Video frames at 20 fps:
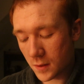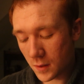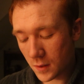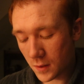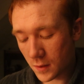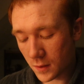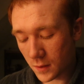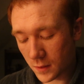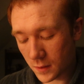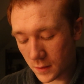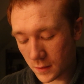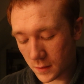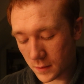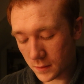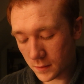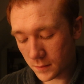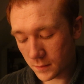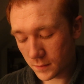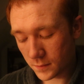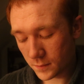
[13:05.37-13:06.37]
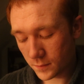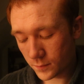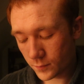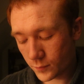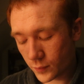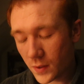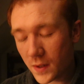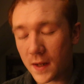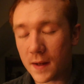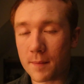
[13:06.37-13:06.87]
are
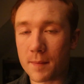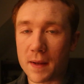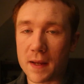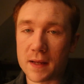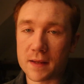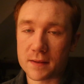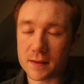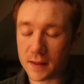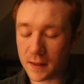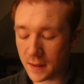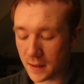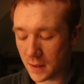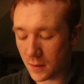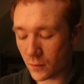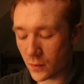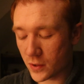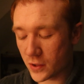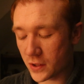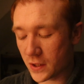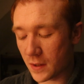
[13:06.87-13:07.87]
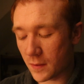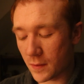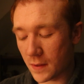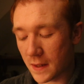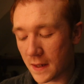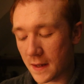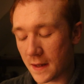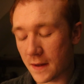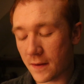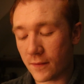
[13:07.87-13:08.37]
pretty amazing. I wish they would
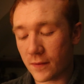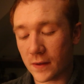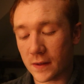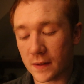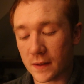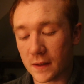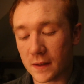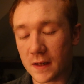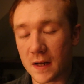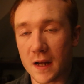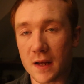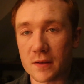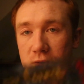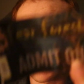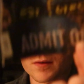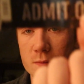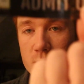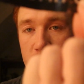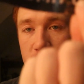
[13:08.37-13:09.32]
have like a costume